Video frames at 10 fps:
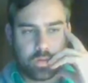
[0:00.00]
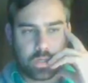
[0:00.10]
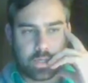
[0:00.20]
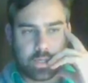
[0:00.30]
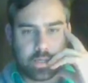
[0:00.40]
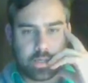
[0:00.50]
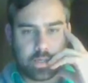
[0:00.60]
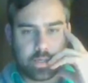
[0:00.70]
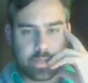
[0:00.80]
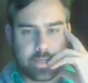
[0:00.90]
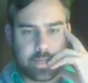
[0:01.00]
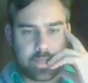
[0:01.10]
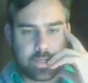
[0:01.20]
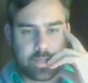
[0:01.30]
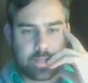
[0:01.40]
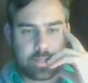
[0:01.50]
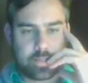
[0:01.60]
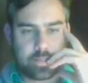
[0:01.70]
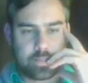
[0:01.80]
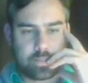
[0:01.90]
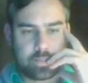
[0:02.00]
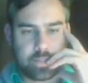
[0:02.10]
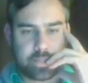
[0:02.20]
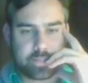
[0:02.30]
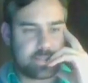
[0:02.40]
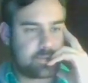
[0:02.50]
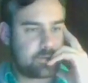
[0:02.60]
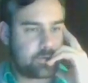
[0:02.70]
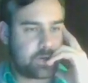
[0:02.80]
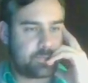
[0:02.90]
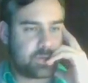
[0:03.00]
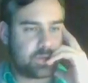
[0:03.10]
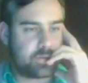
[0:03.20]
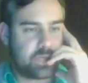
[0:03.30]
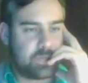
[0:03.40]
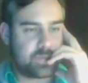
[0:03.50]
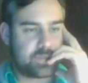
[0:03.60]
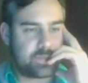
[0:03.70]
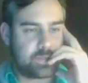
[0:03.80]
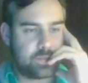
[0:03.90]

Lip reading: Yeah, this hand's not great, but I'll keep it.